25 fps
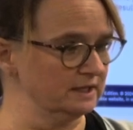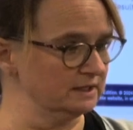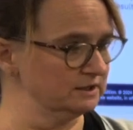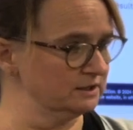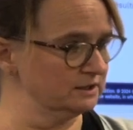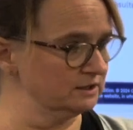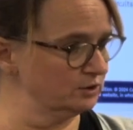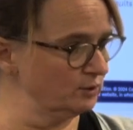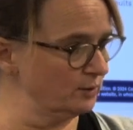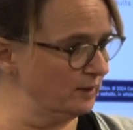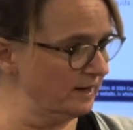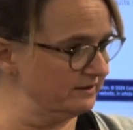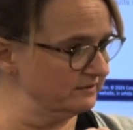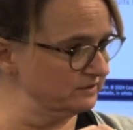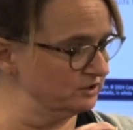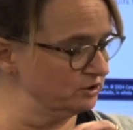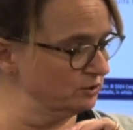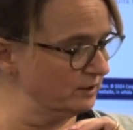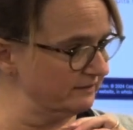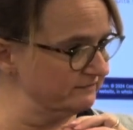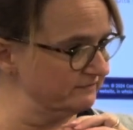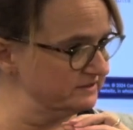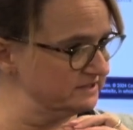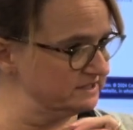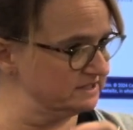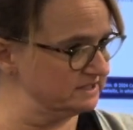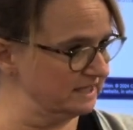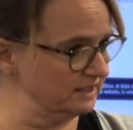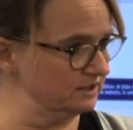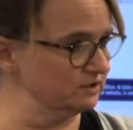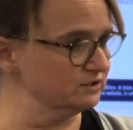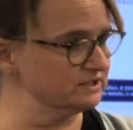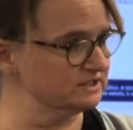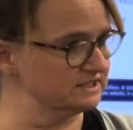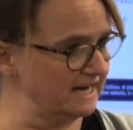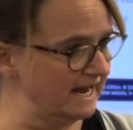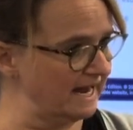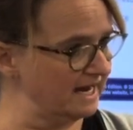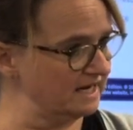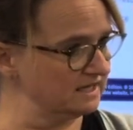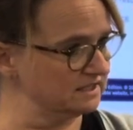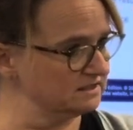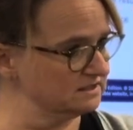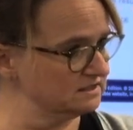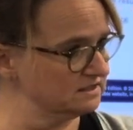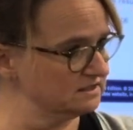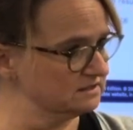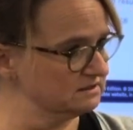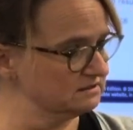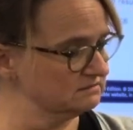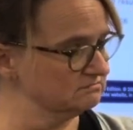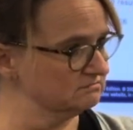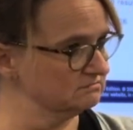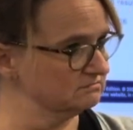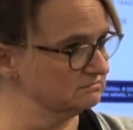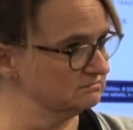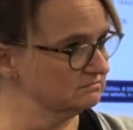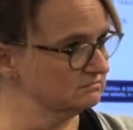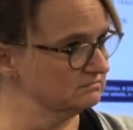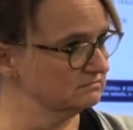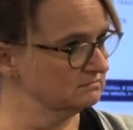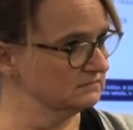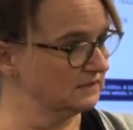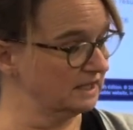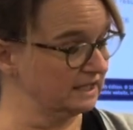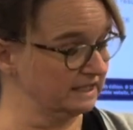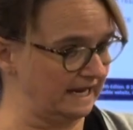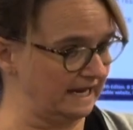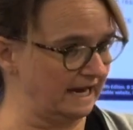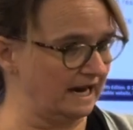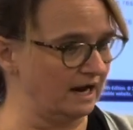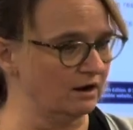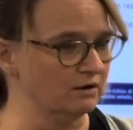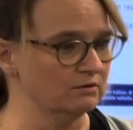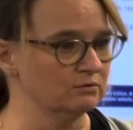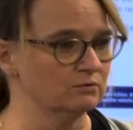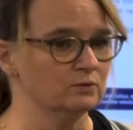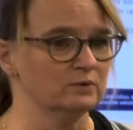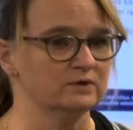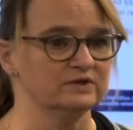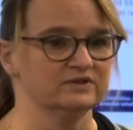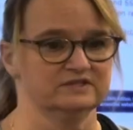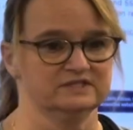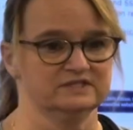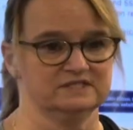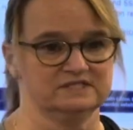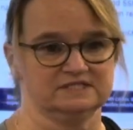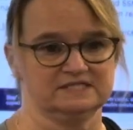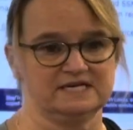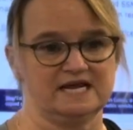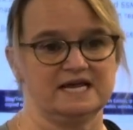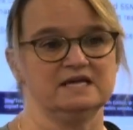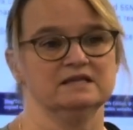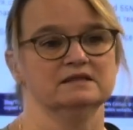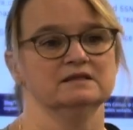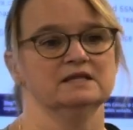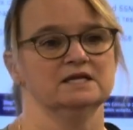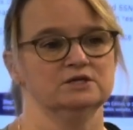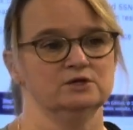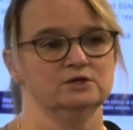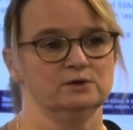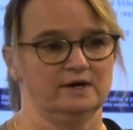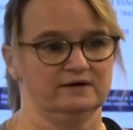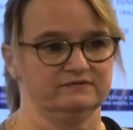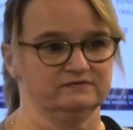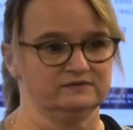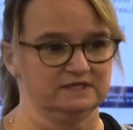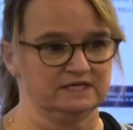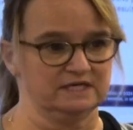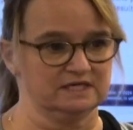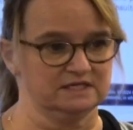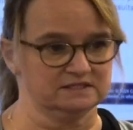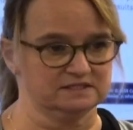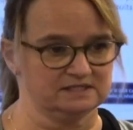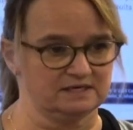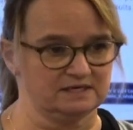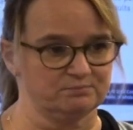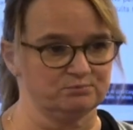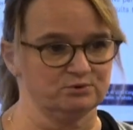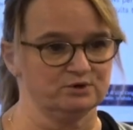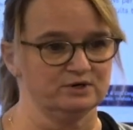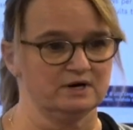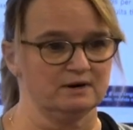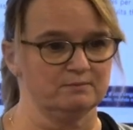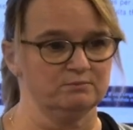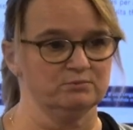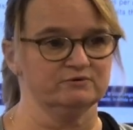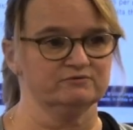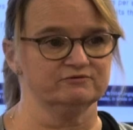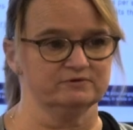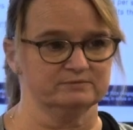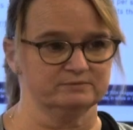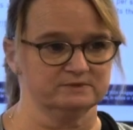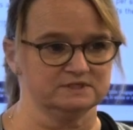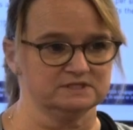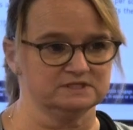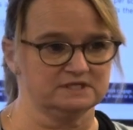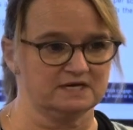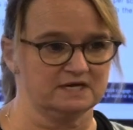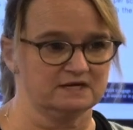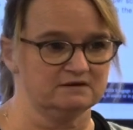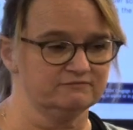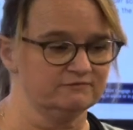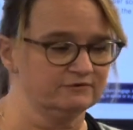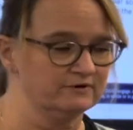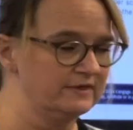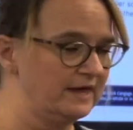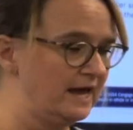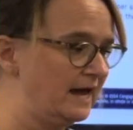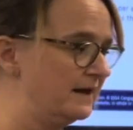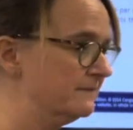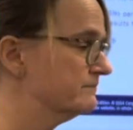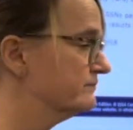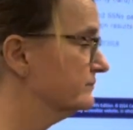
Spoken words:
you have a sales tax account with the state, then you have to get a separate number from the state for that.